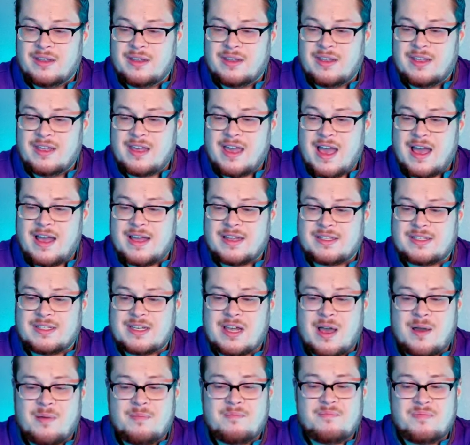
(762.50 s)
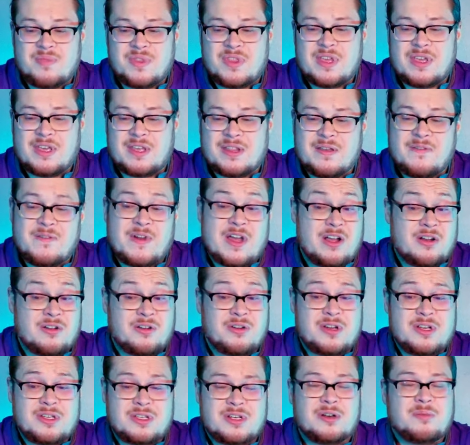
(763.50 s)
Yes, I'm thinking the
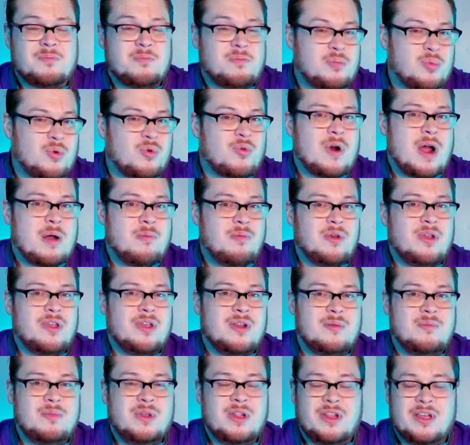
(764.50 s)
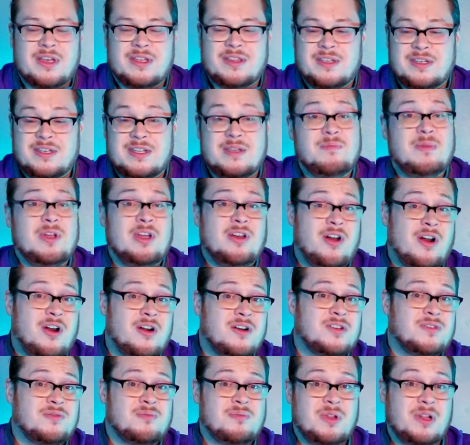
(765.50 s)
Valkyries are probably going to be like the demon
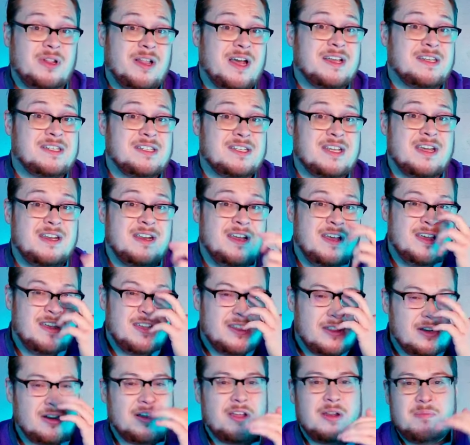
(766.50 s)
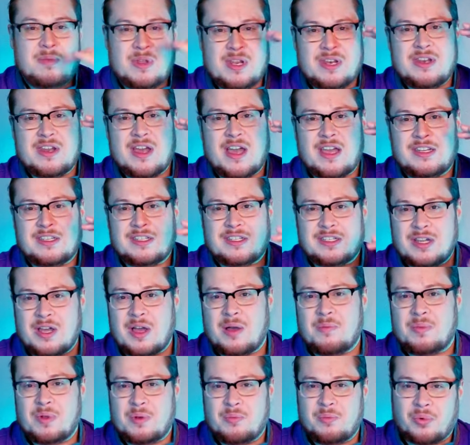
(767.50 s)
cards from the last set. They're going to be nice
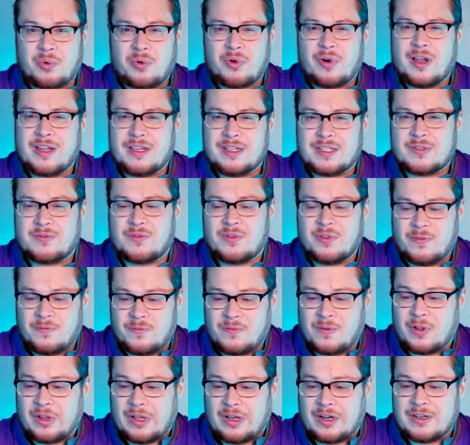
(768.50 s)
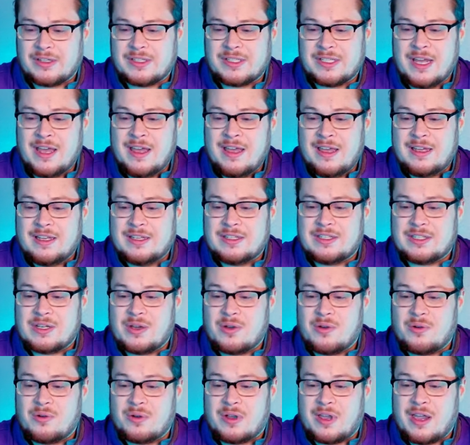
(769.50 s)
up in price for the full arts.
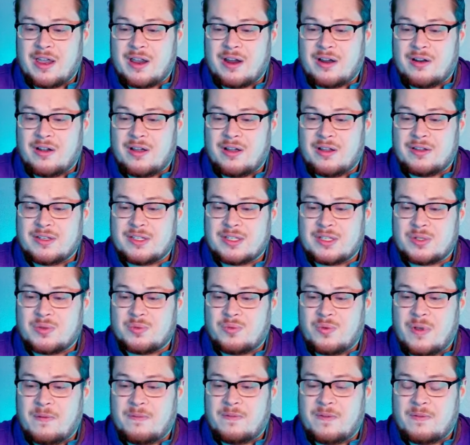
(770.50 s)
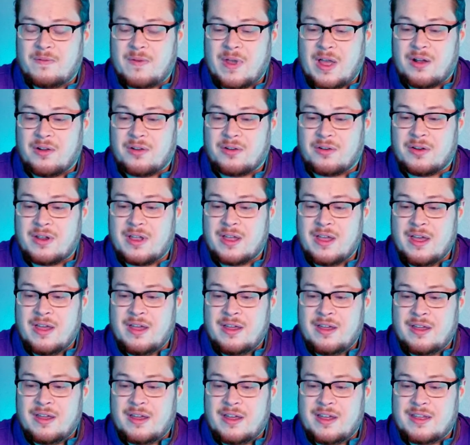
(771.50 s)
So Kara Swift Valkyrie
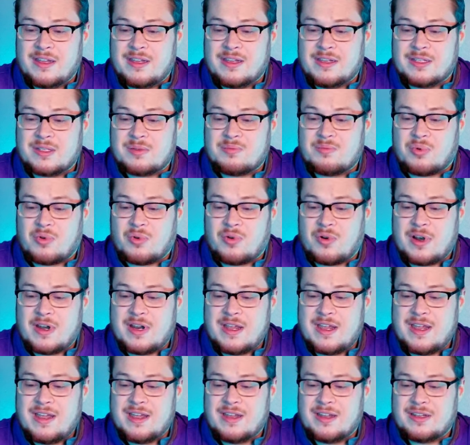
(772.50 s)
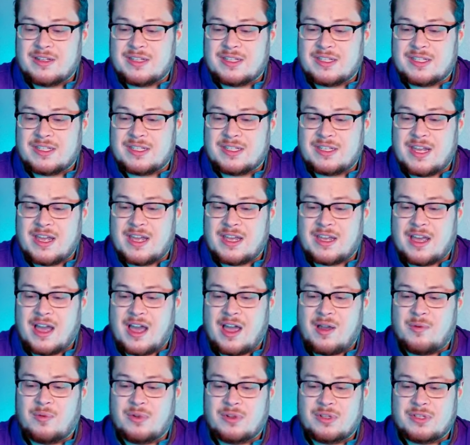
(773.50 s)
is pretty sick.
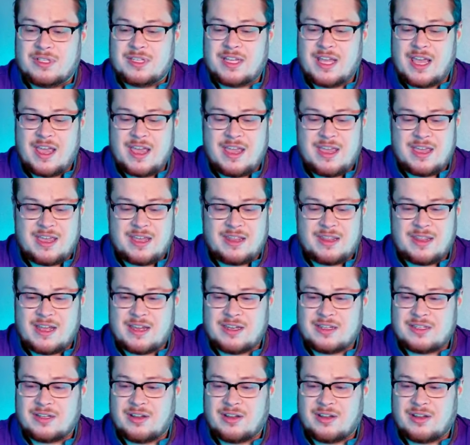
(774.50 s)
I will take it. That is